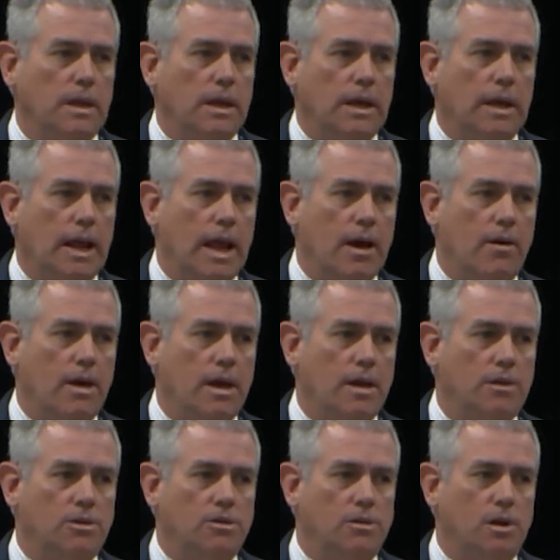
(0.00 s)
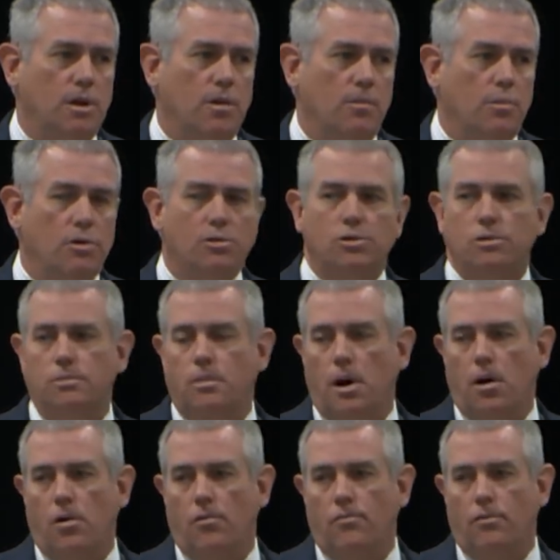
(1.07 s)
and how he has pushed the
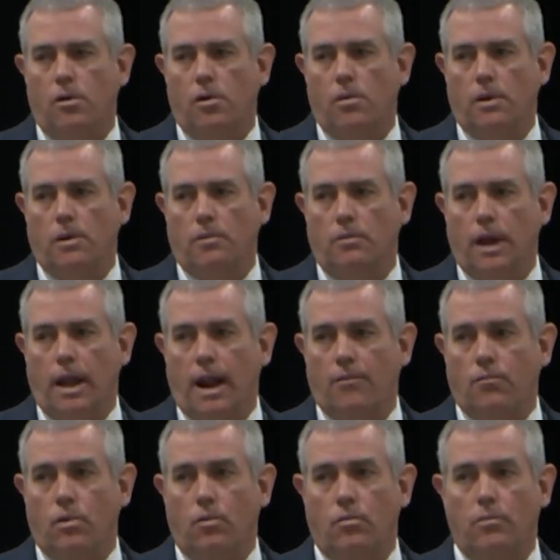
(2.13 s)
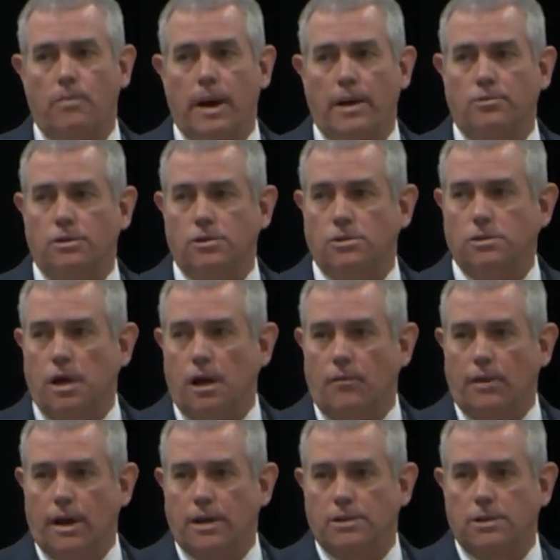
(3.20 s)
ball forward on that. I've worked with Patrick
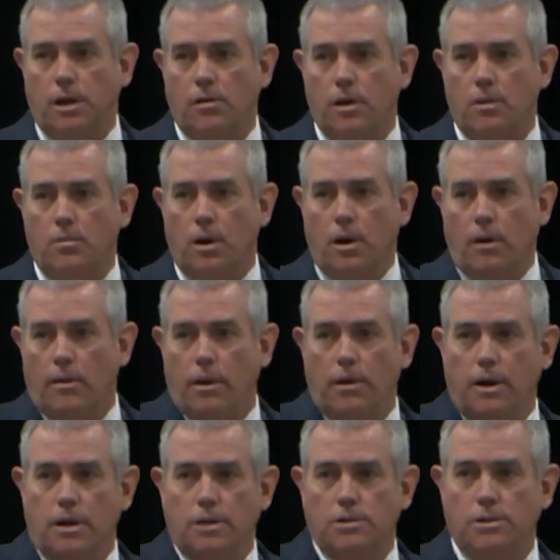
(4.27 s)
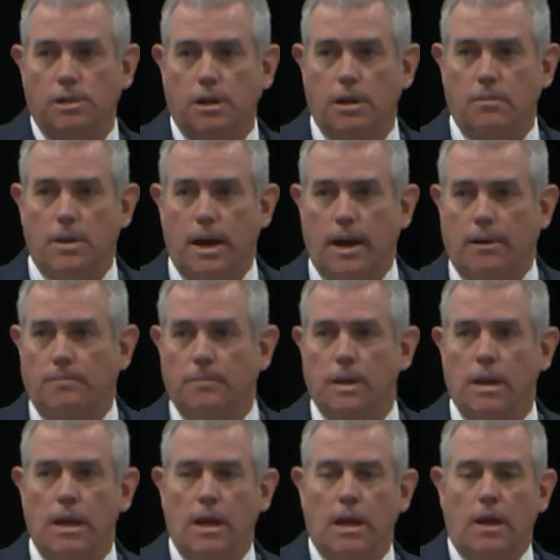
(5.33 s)
Sullivan. I saw him earlier. There he is in the back.
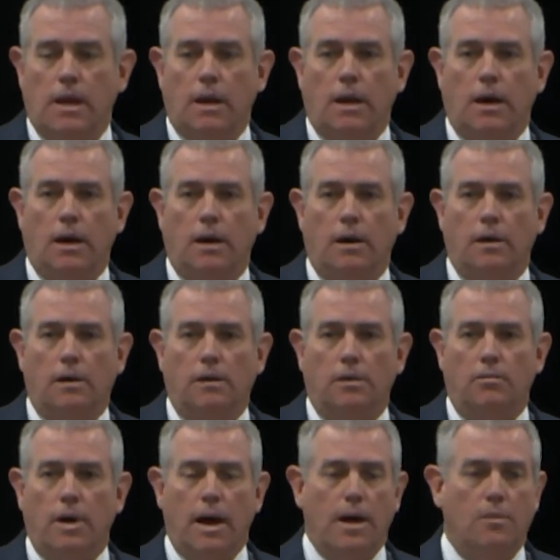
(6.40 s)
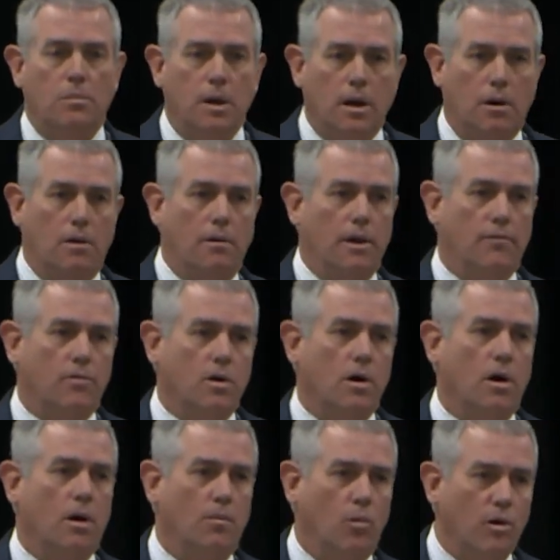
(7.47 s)
Ryan Miller have
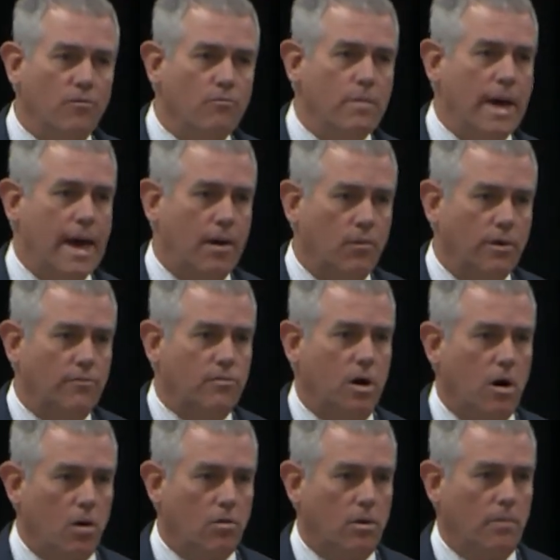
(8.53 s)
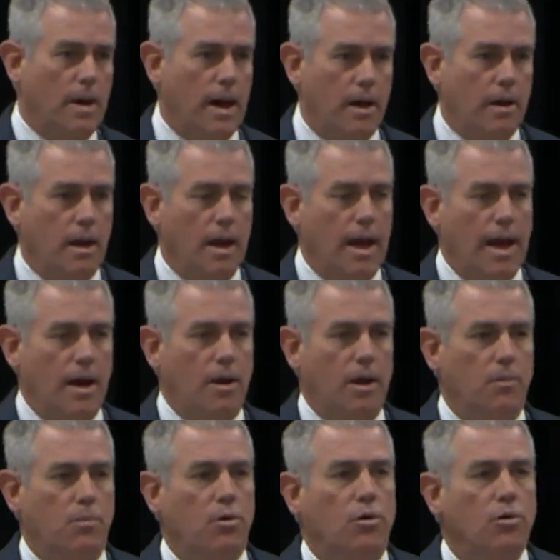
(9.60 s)
come. We've met. We've talked about how to
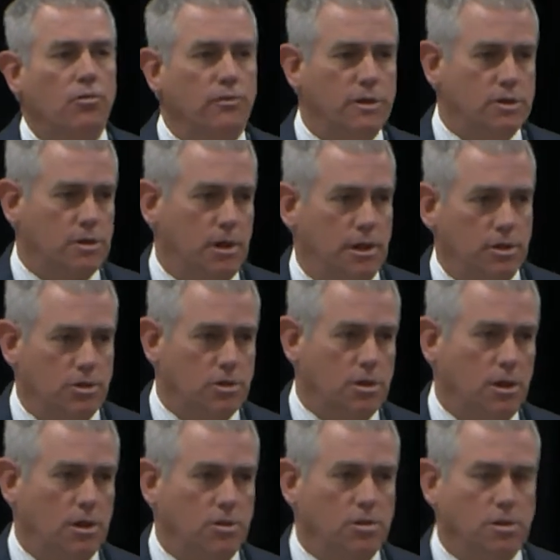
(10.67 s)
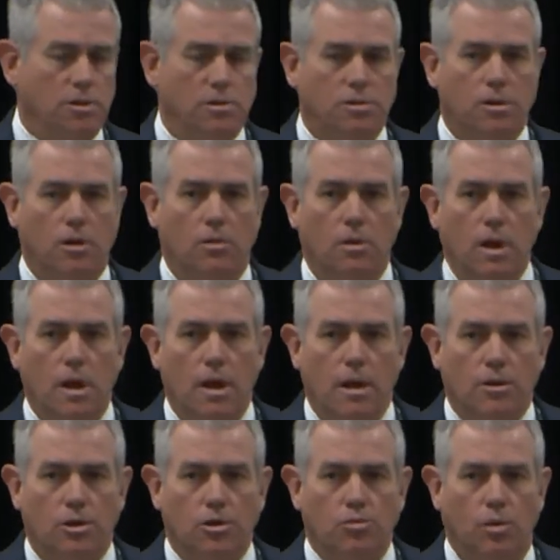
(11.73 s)
improve this legislation. And so
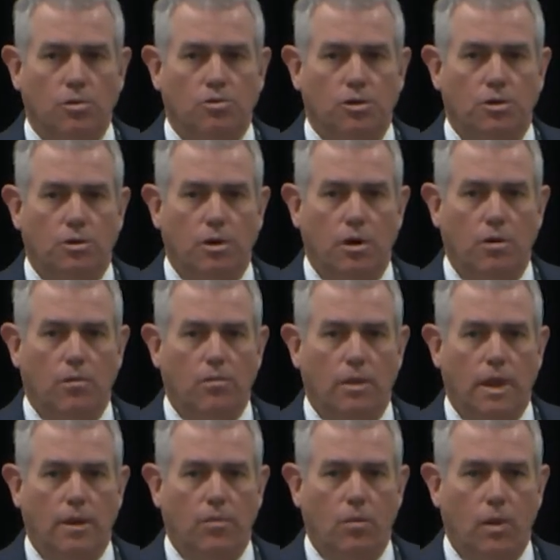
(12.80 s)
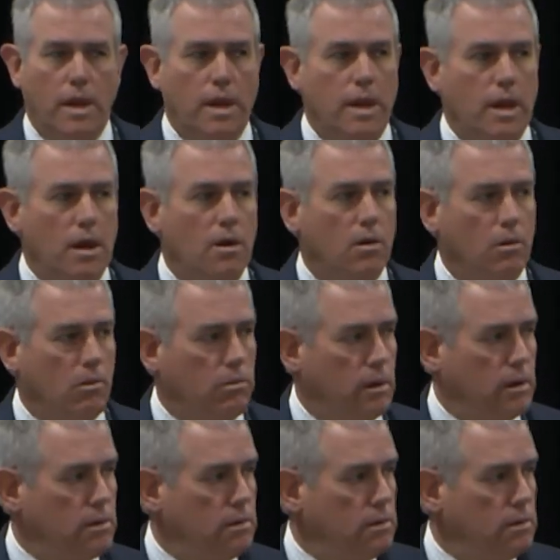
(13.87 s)
just want you to know that we hear what